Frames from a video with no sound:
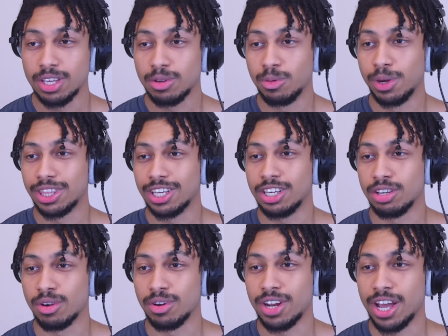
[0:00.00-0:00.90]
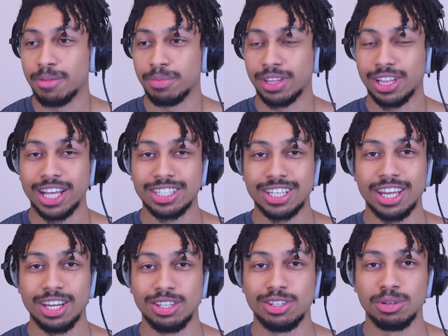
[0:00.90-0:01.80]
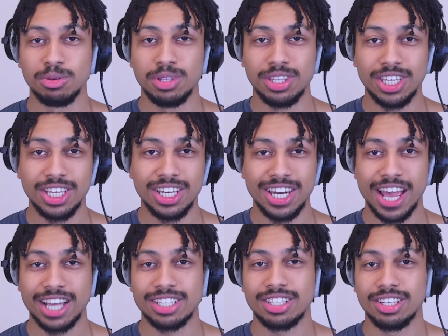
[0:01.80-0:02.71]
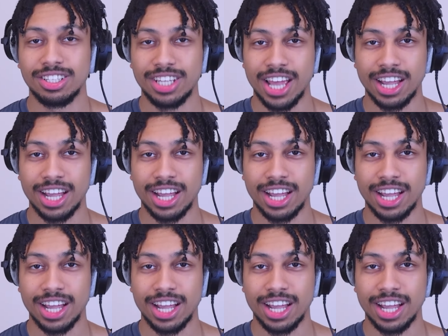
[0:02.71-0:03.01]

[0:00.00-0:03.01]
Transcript: With the Hero Knight, let's head into the next deck.